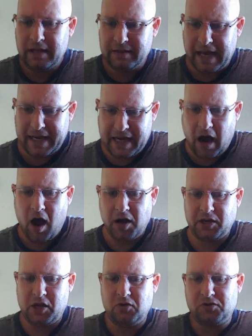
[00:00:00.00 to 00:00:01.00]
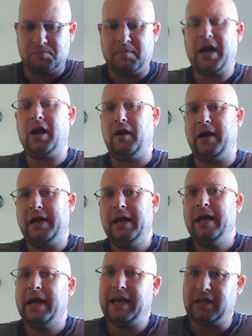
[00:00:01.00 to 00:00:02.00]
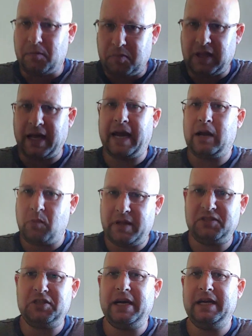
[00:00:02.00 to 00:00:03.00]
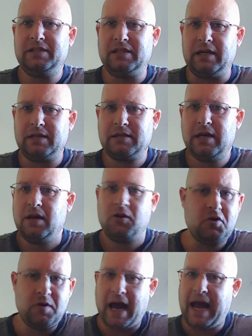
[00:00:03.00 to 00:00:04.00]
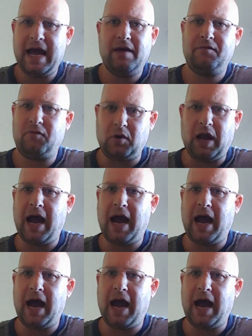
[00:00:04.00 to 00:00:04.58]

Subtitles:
that God used Mary in the plan with Jesus. You've had to